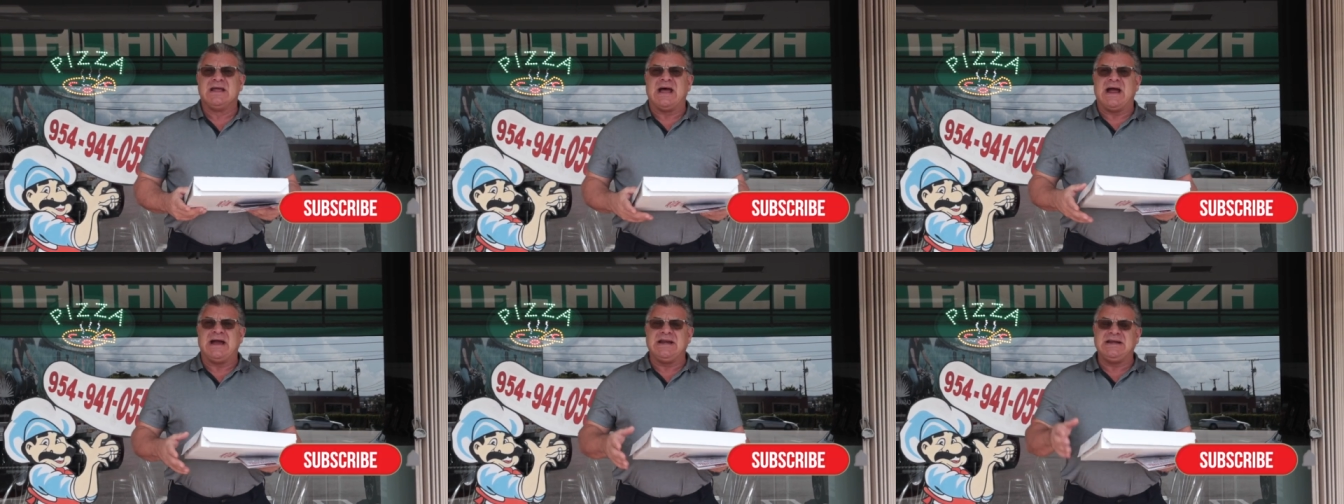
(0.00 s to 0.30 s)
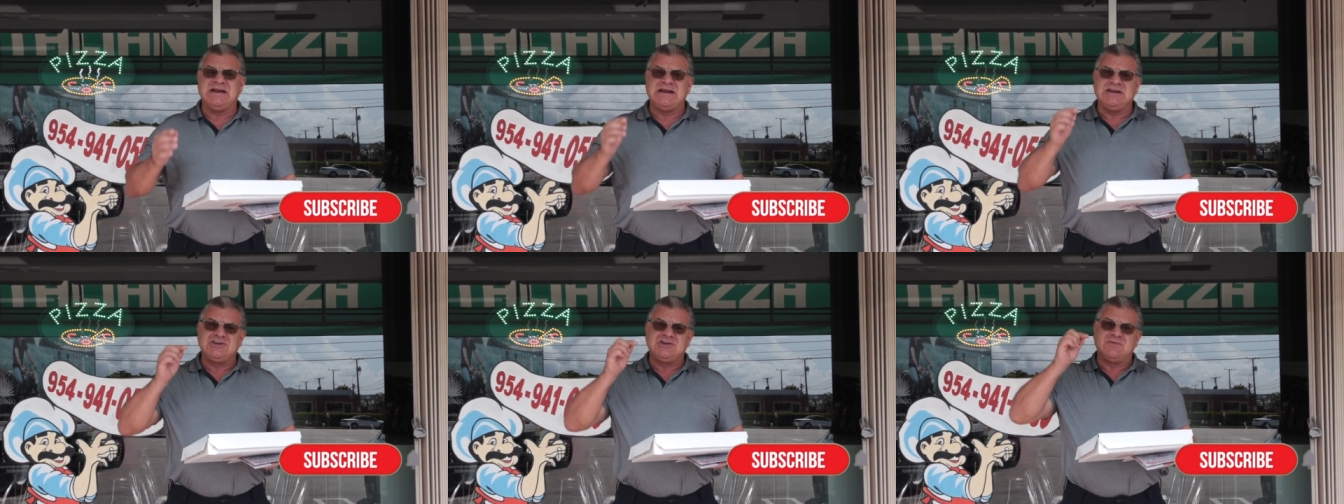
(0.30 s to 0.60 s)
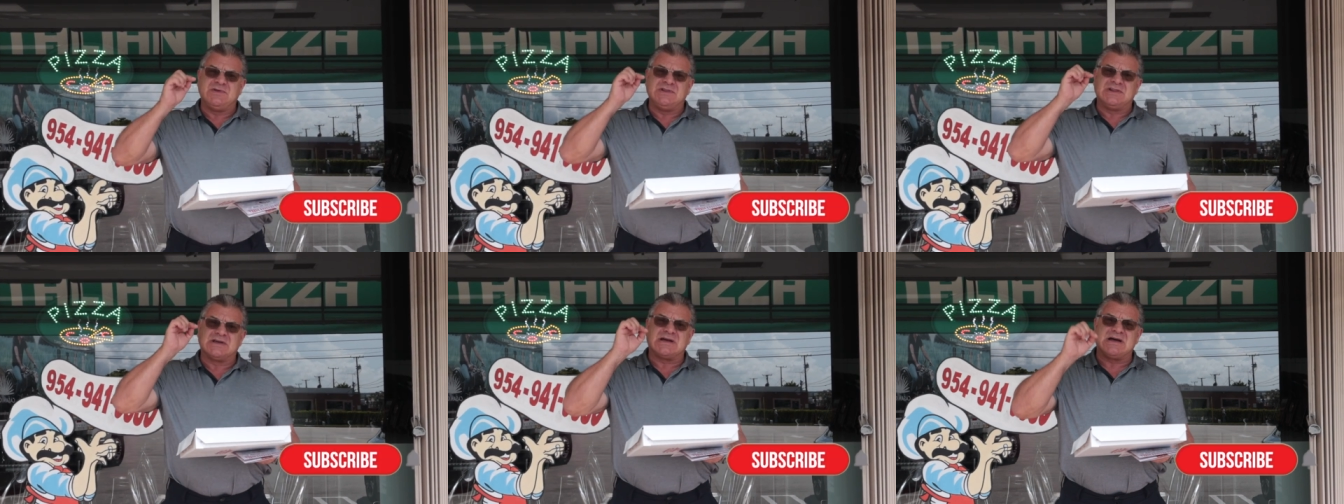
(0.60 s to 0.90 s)
I need
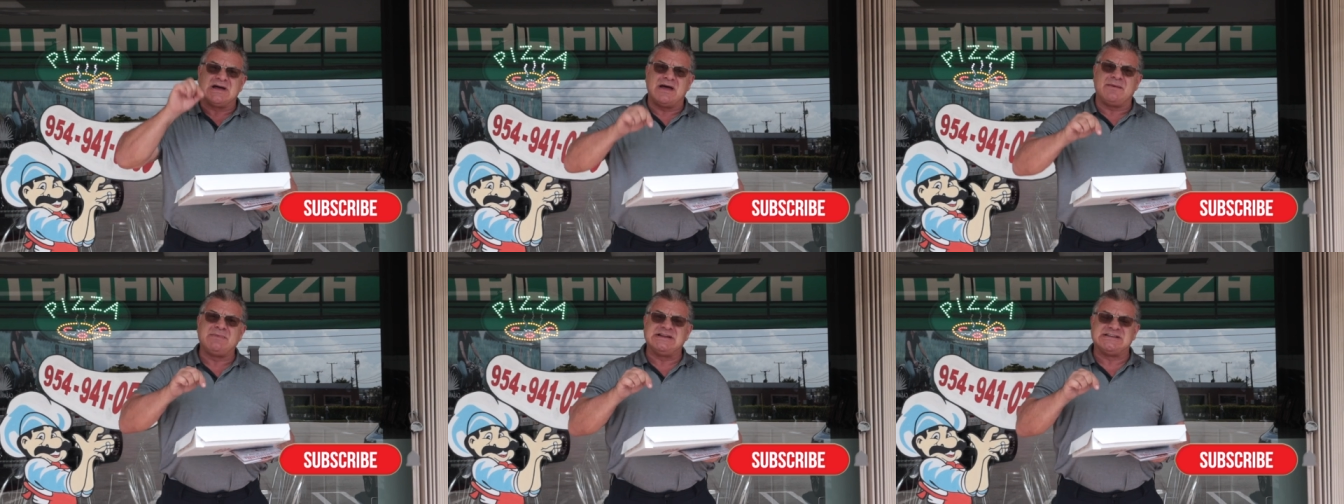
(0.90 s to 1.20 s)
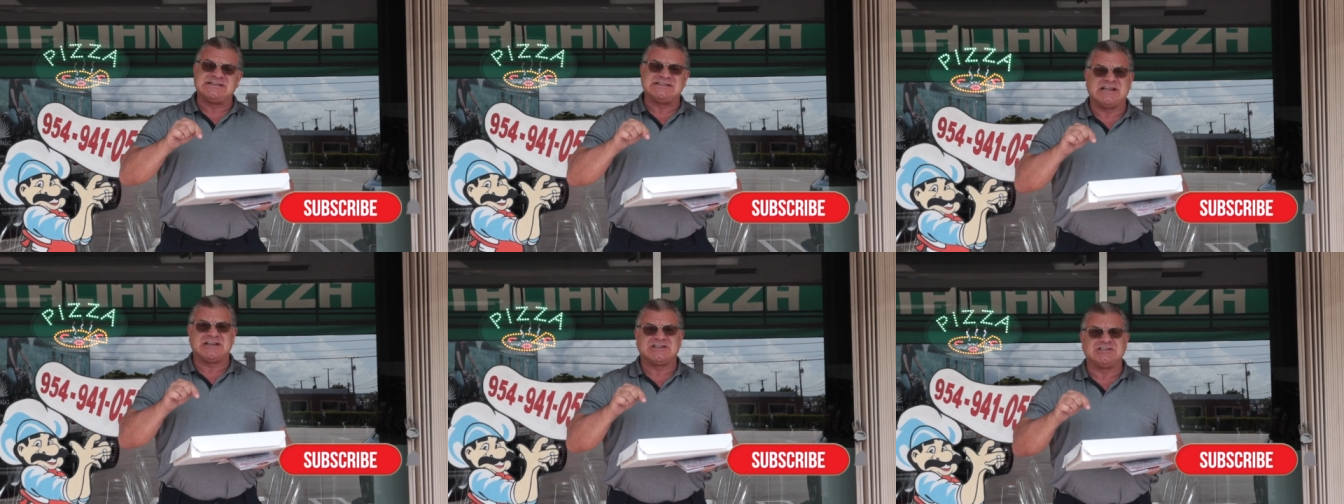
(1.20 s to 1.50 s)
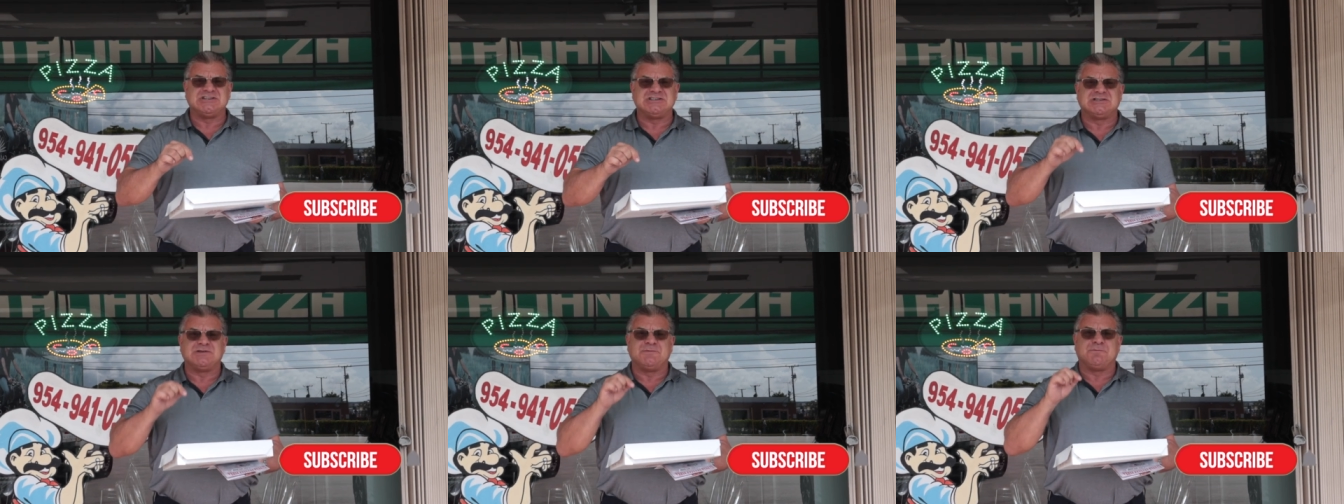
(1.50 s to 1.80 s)
you in the comment
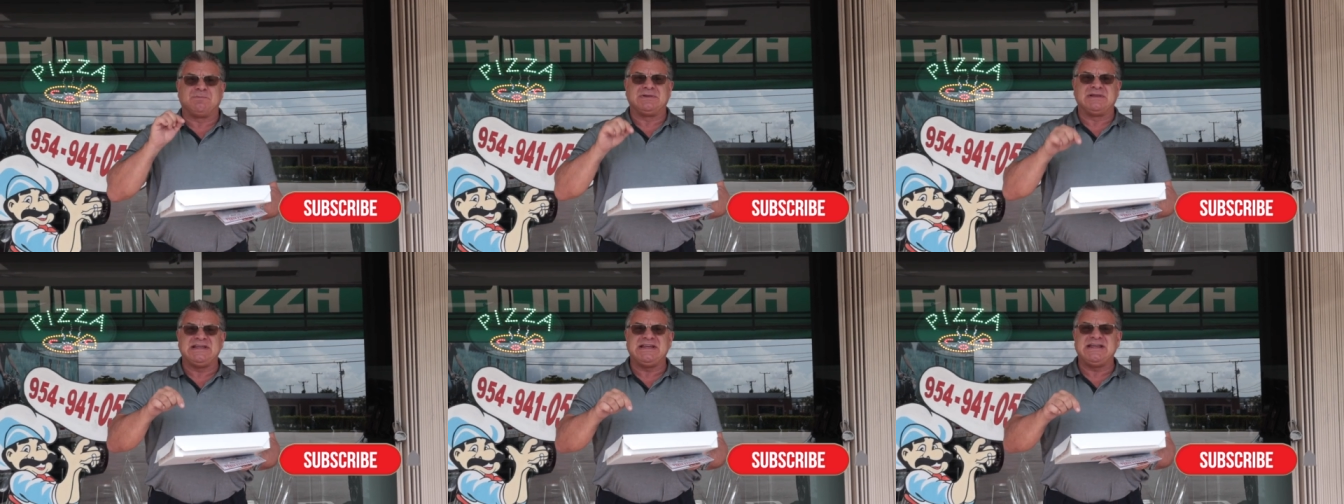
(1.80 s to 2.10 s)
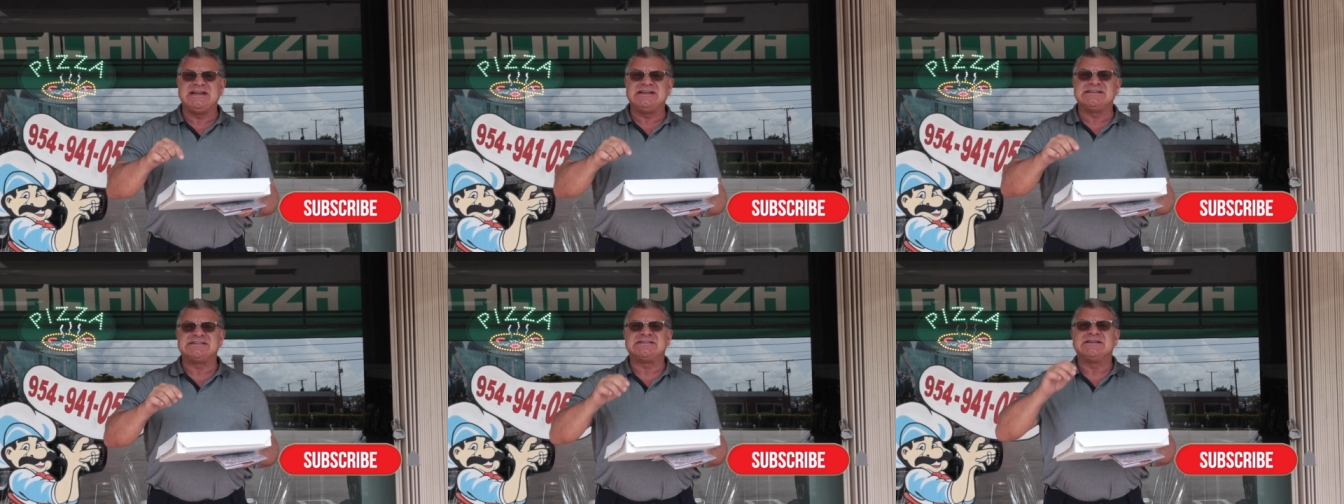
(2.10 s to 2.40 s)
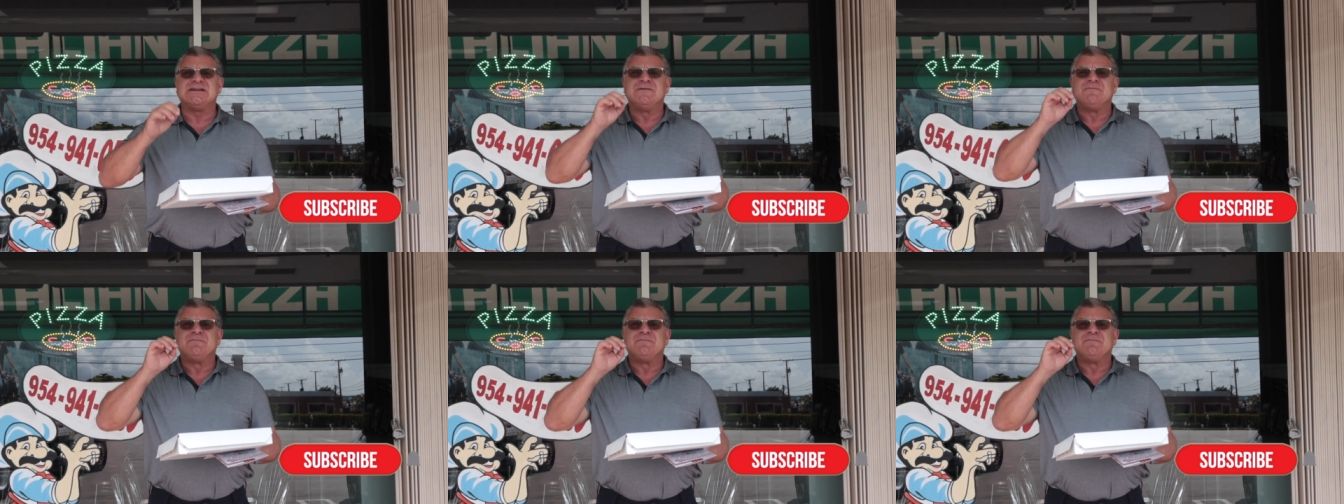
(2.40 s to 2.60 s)
section to please